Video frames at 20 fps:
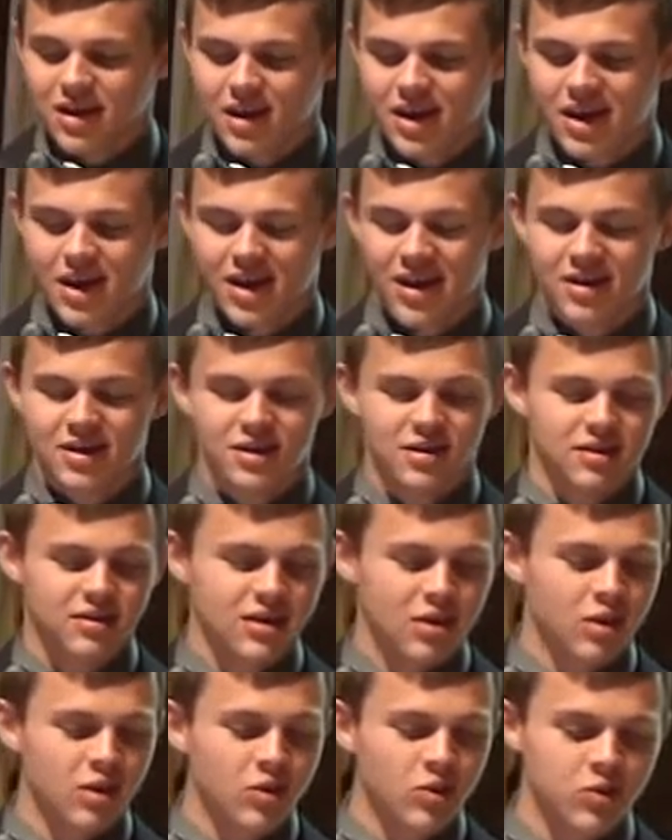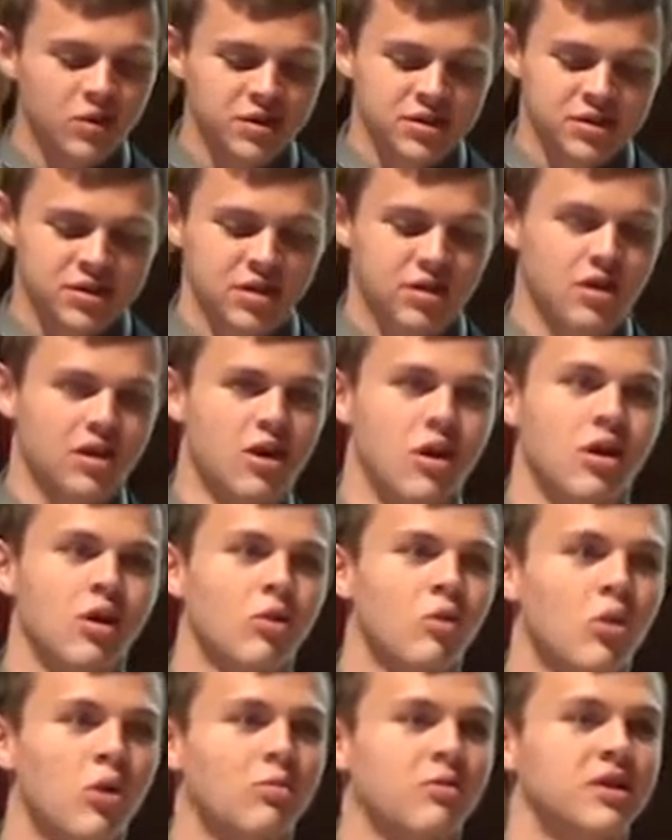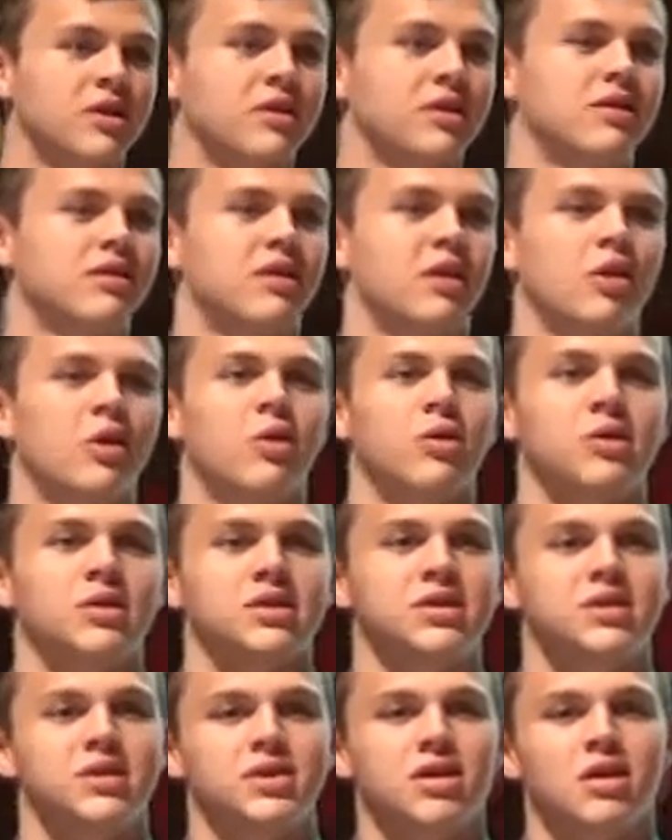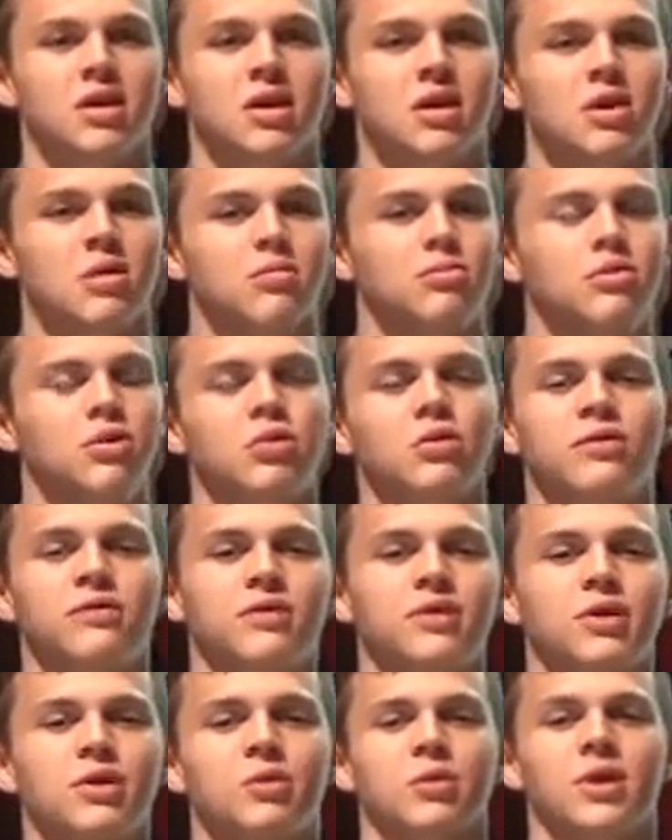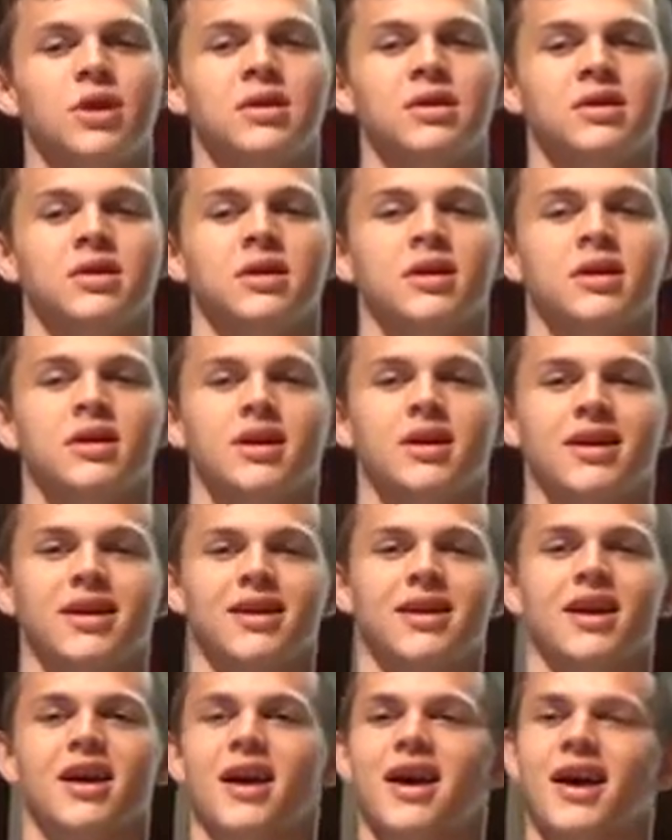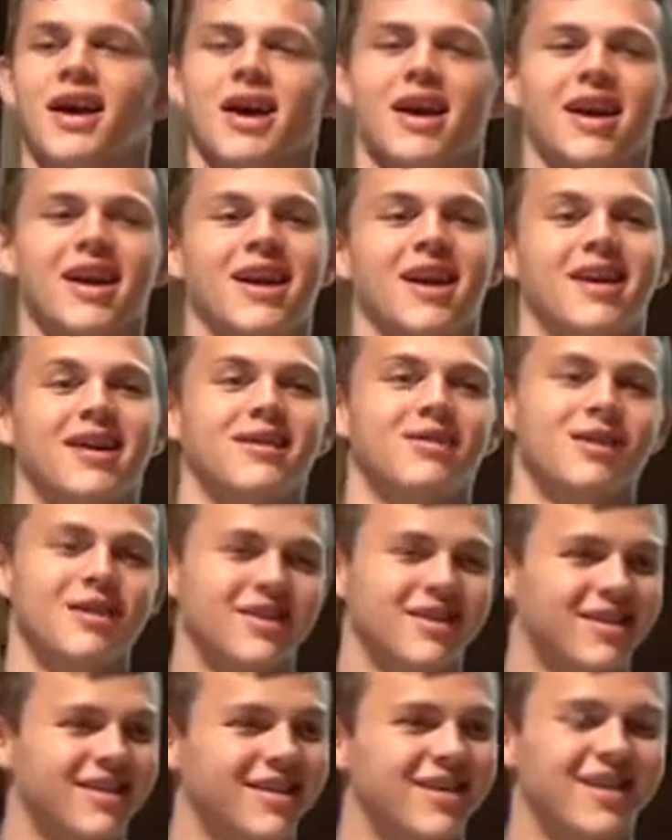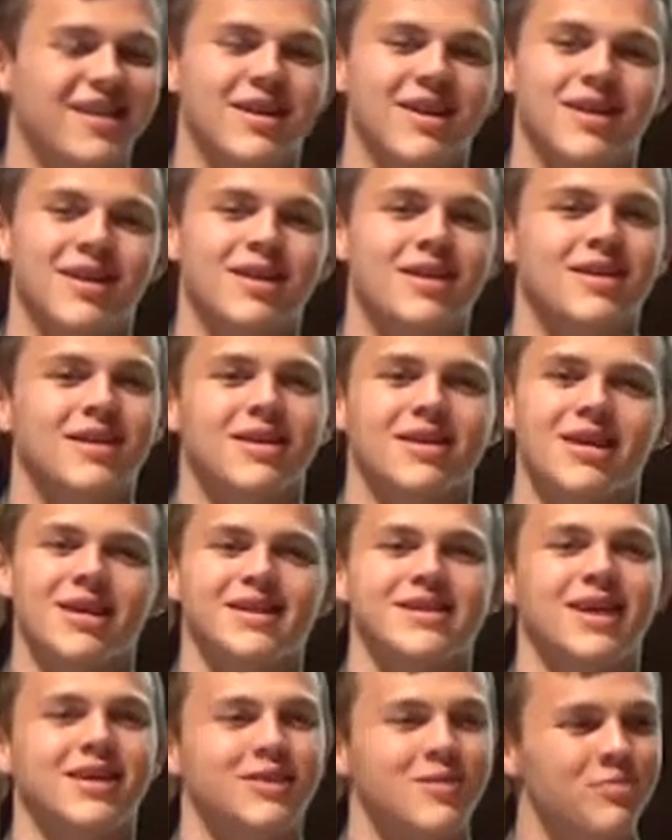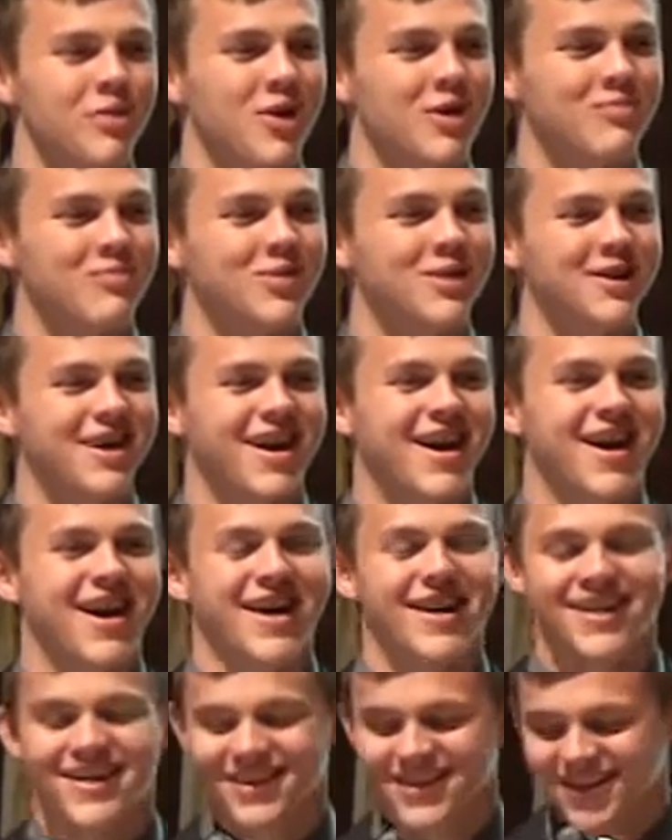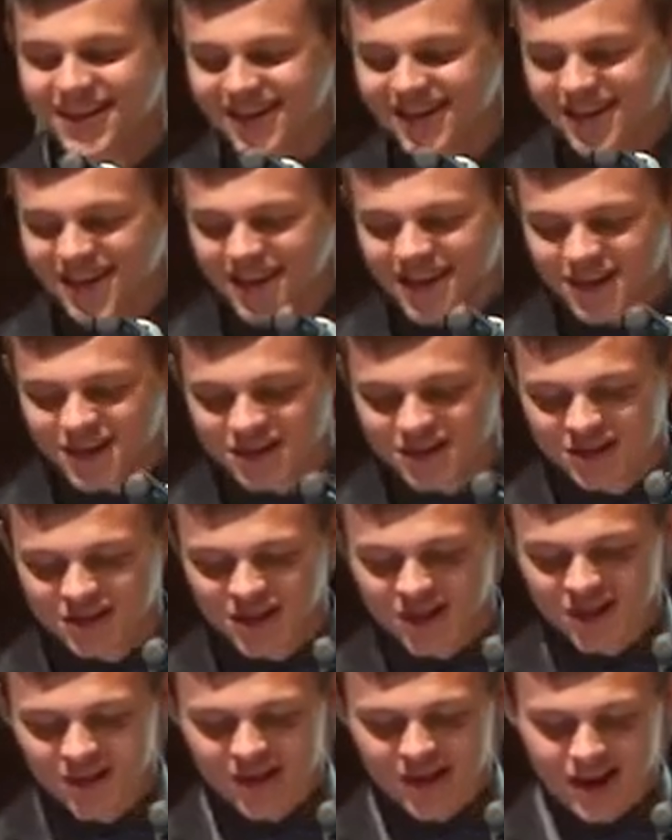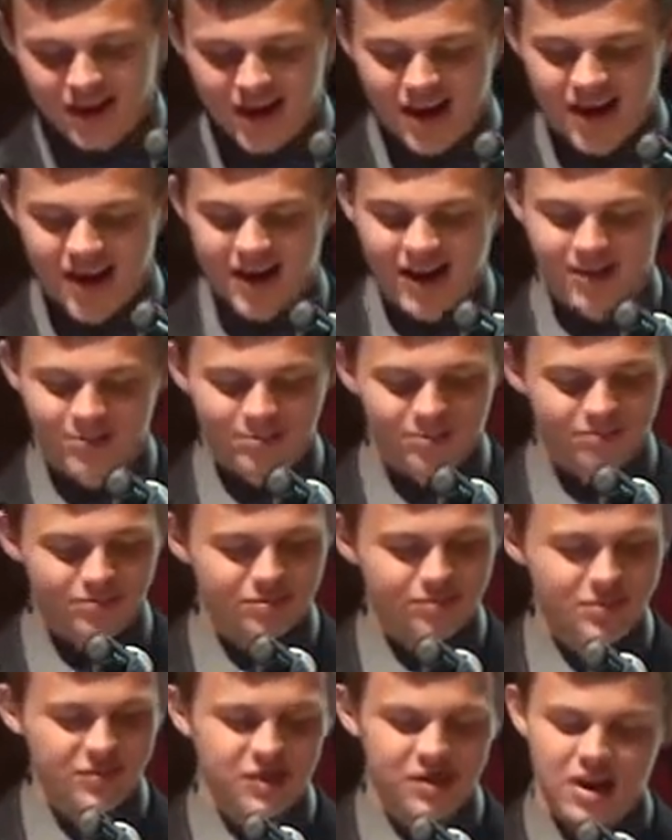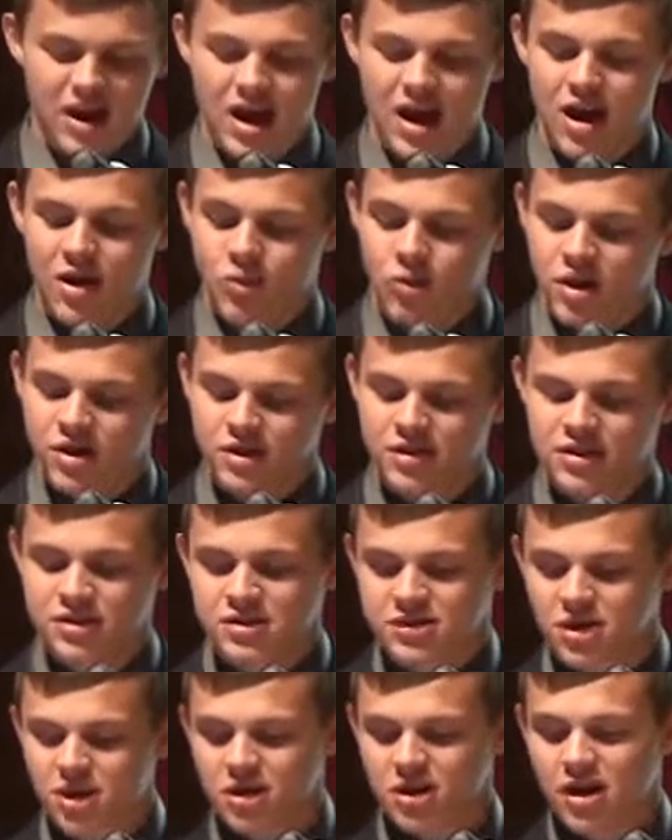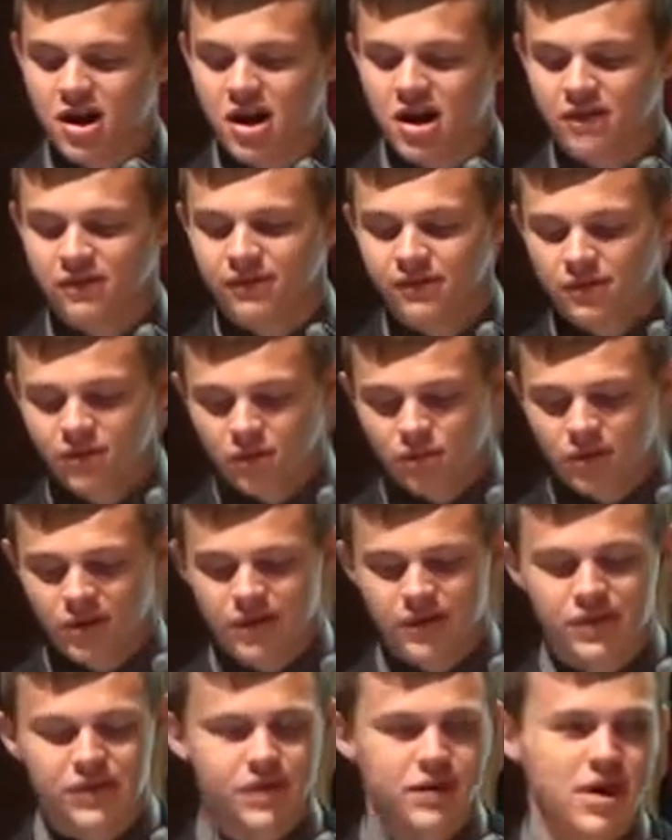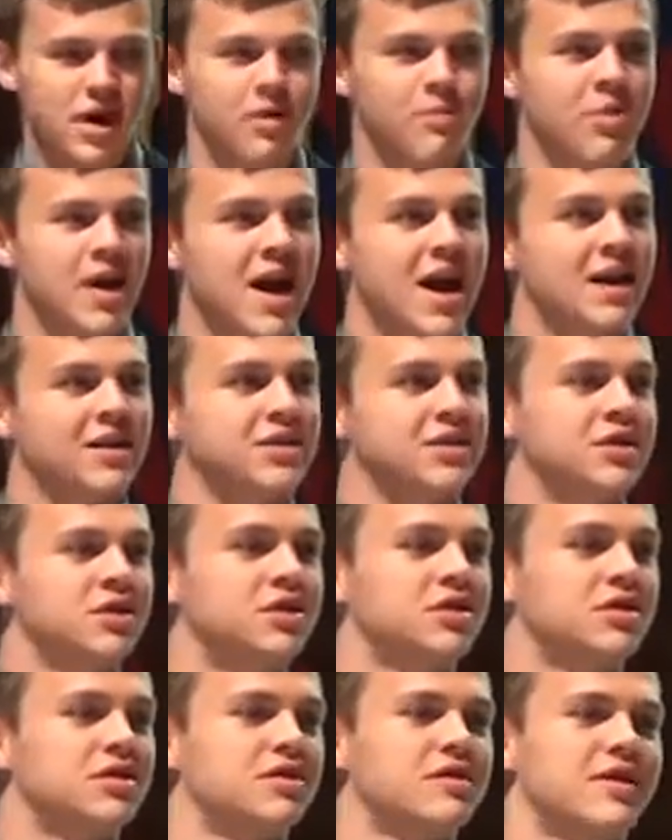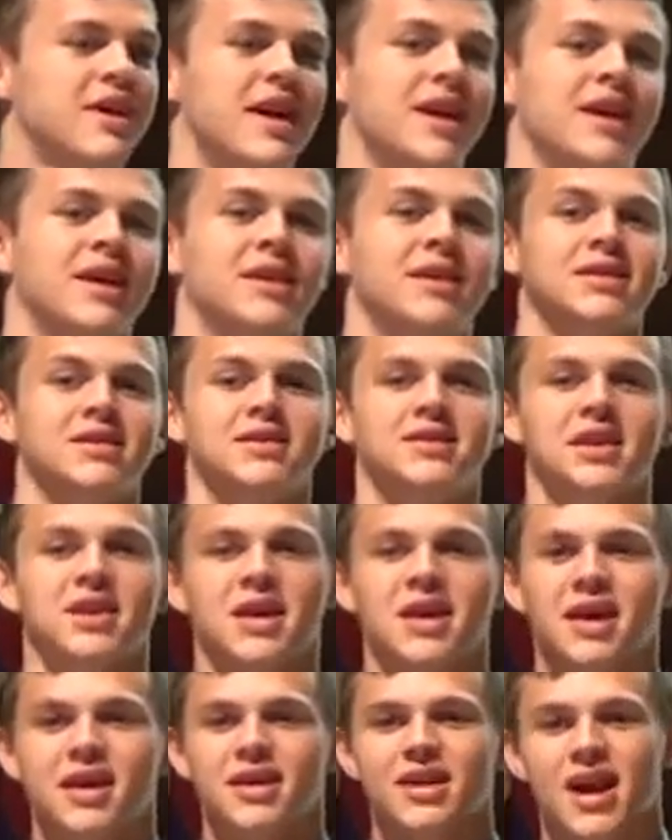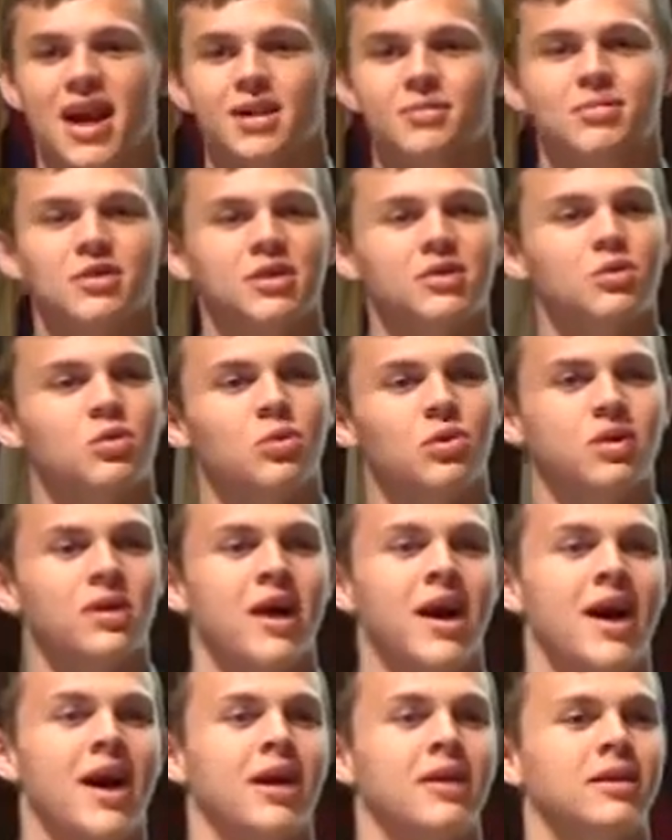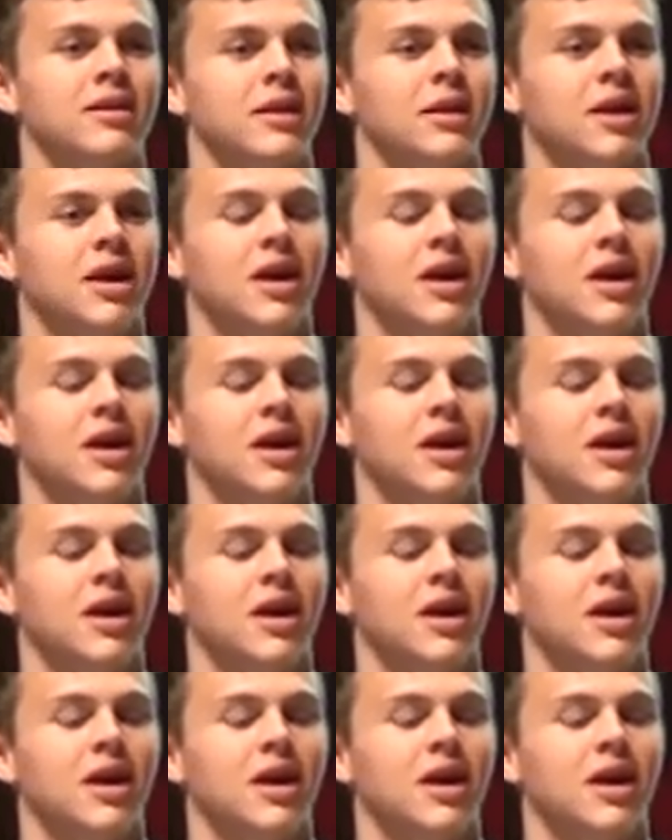And they're always heartwarming, they're always beautifully written, and they set the bar pretty high. So I wanted to start off with a passage that has got me through a lot.